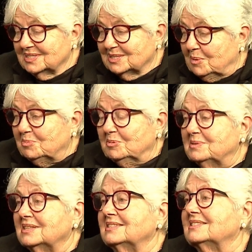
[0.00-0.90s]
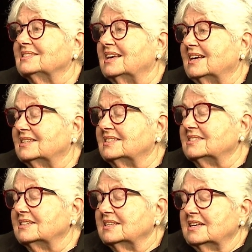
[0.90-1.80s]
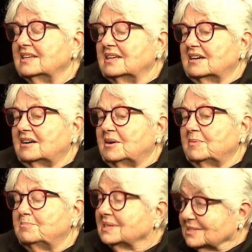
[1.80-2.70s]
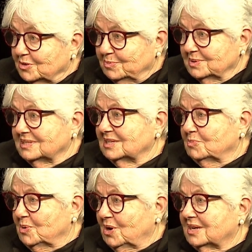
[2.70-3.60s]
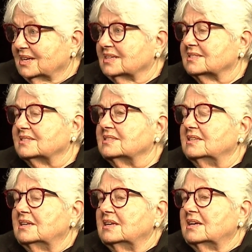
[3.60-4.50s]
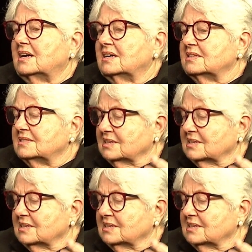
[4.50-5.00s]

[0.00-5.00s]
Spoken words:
supplements and muscle building products, to